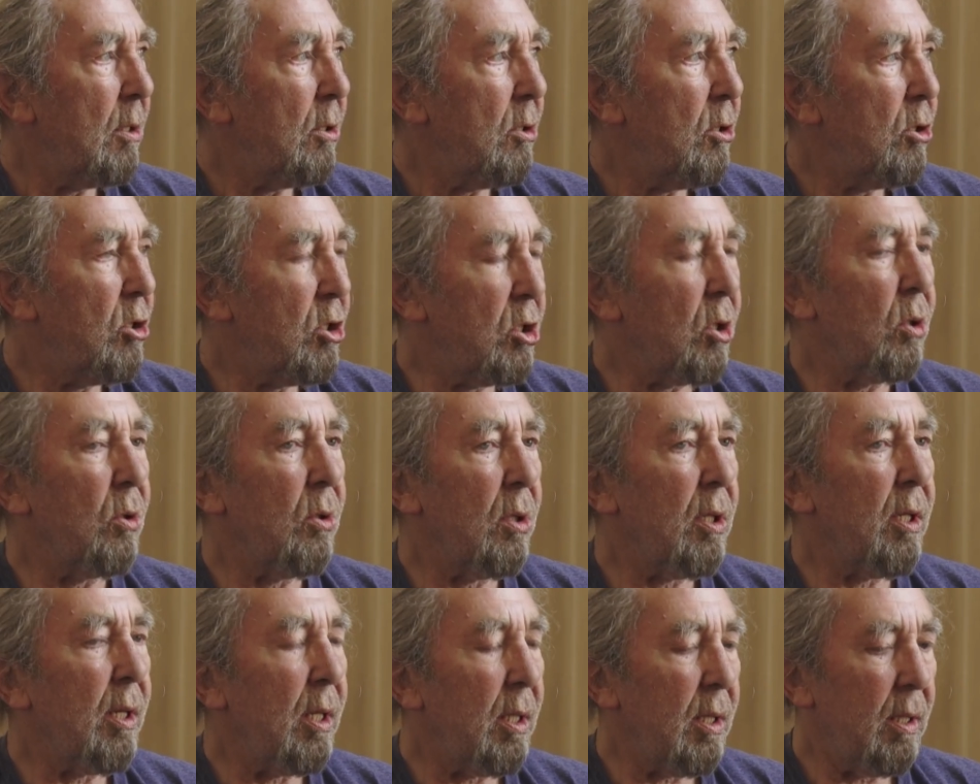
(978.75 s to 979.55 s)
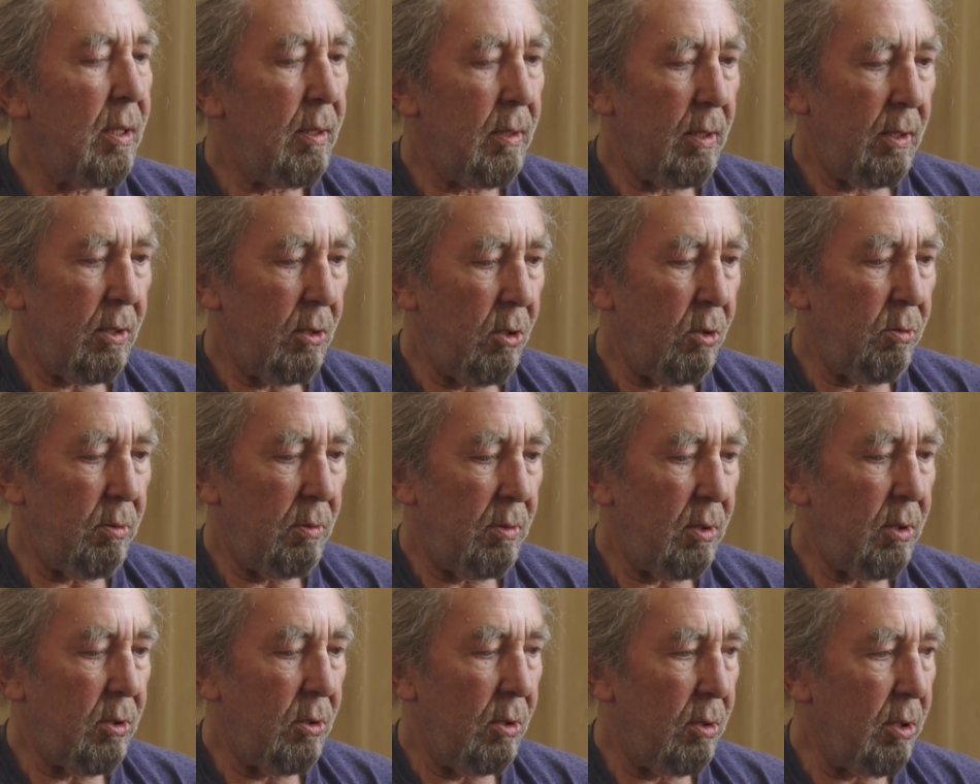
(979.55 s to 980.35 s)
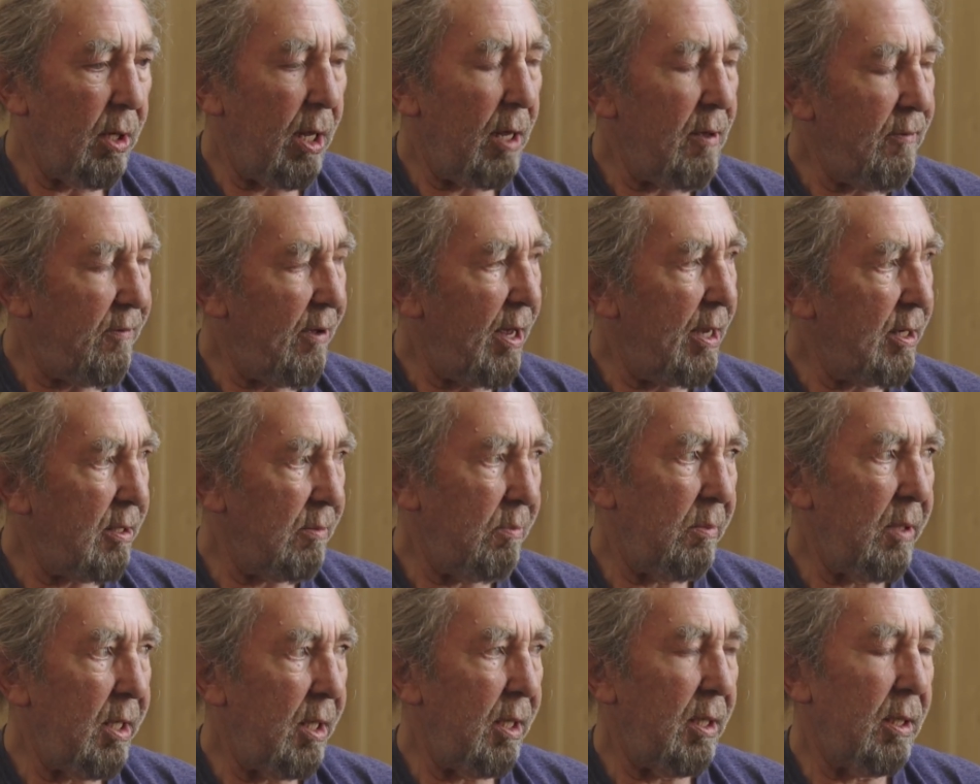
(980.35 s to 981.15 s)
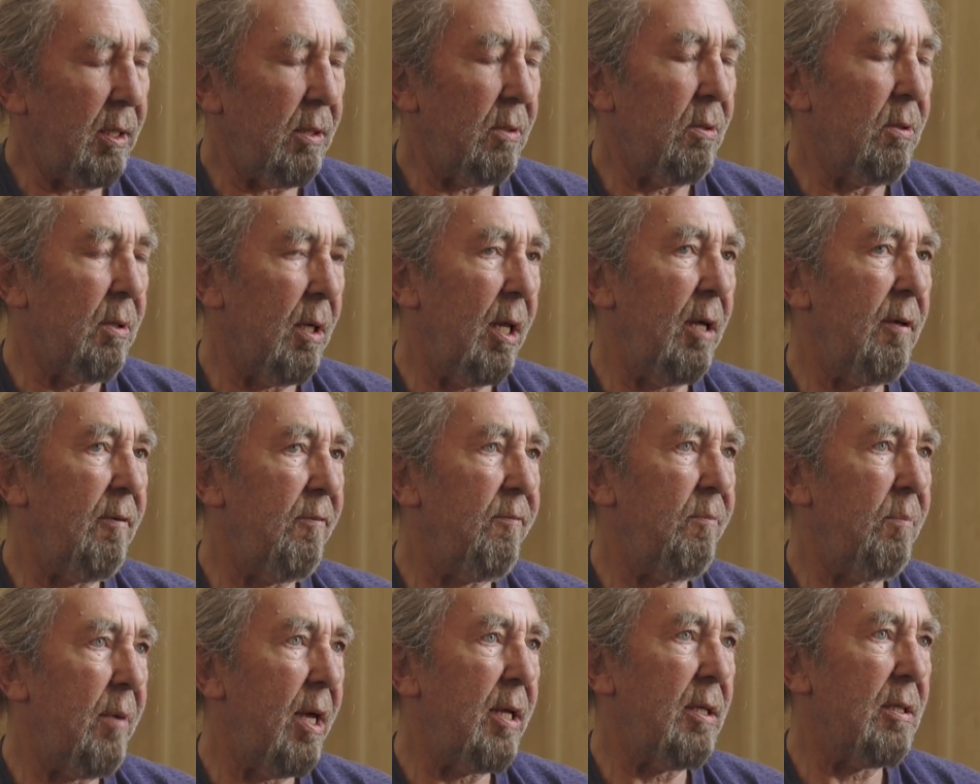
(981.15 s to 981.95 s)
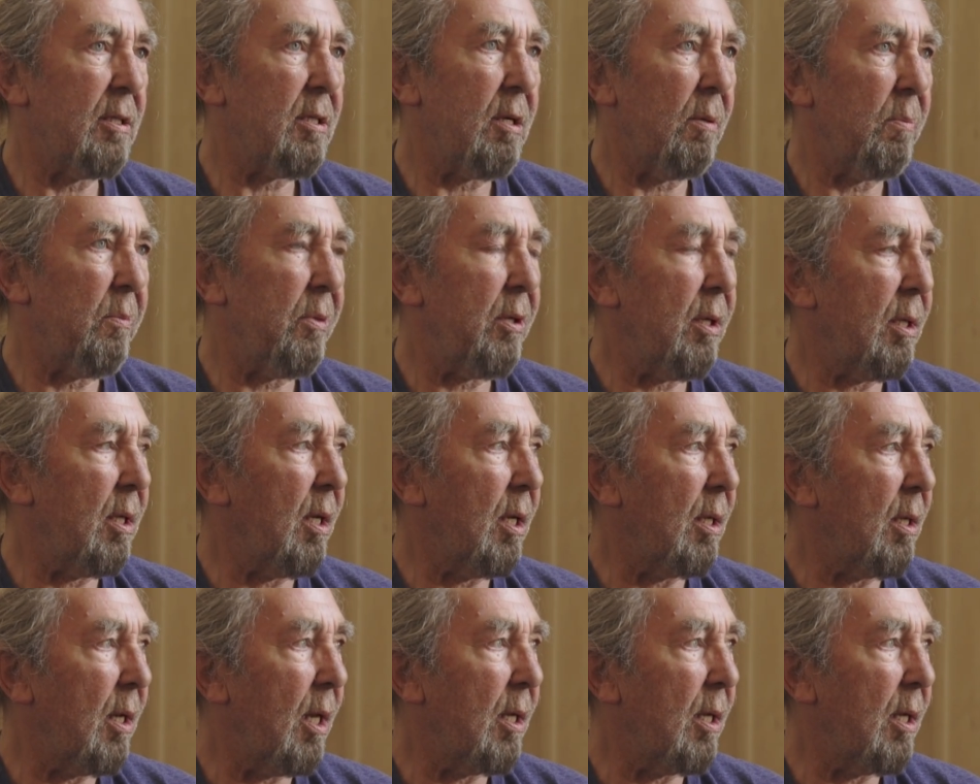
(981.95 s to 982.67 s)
showed that your life had meaning, your life meant something,